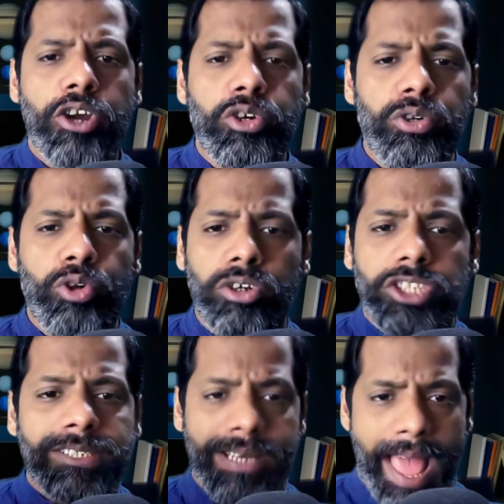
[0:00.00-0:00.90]
don't just
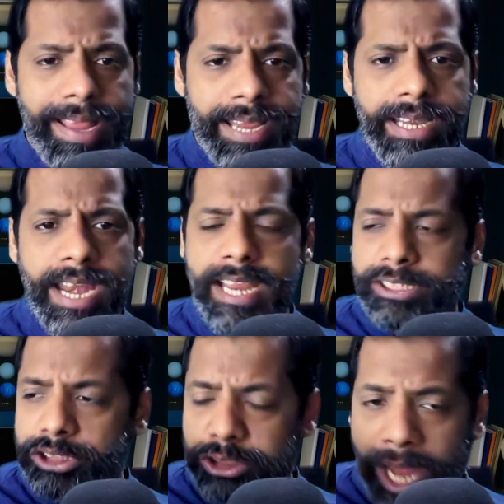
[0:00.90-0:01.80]
like it,
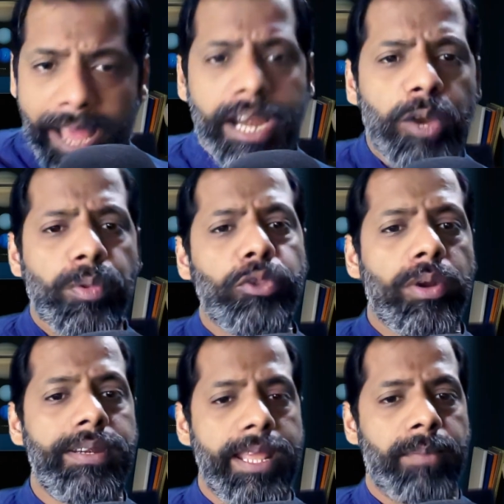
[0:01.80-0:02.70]
share it with your team,